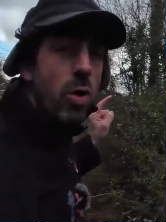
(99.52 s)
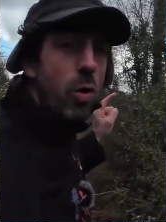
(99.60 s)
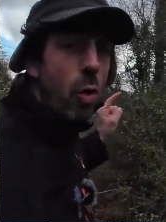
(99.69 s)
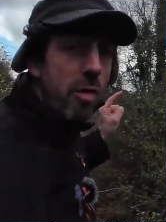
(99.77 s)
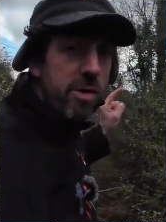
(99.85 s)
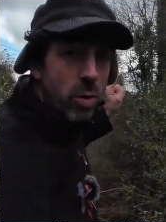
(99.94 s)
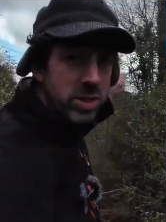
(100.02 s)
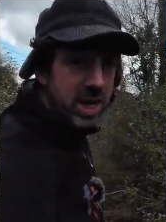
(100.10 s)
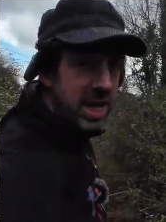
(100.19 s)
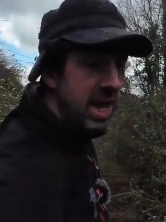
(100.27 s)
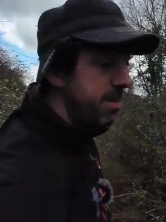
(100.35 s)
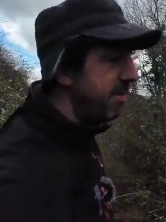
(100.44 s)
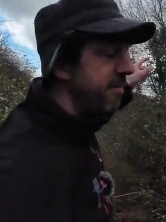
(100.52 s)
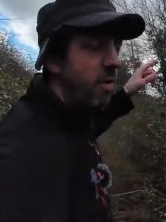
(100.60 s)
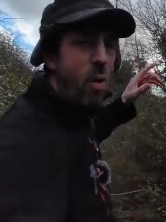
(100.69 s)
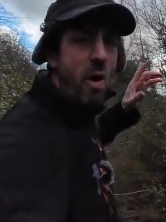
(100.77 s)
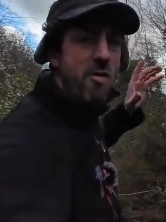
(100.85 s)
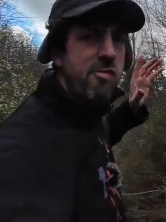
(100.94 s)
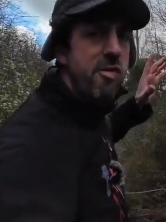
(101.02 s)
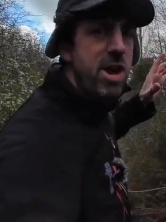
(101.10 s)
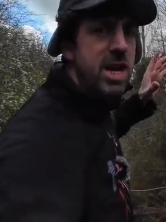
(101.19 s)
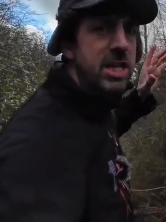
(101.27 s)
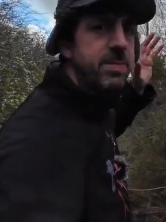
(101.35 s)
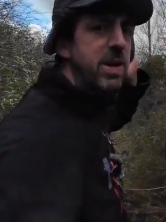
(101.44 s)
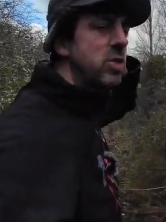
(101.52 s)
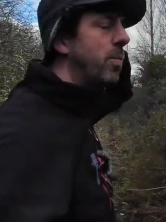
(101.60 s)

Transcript: orioles in here before, a really special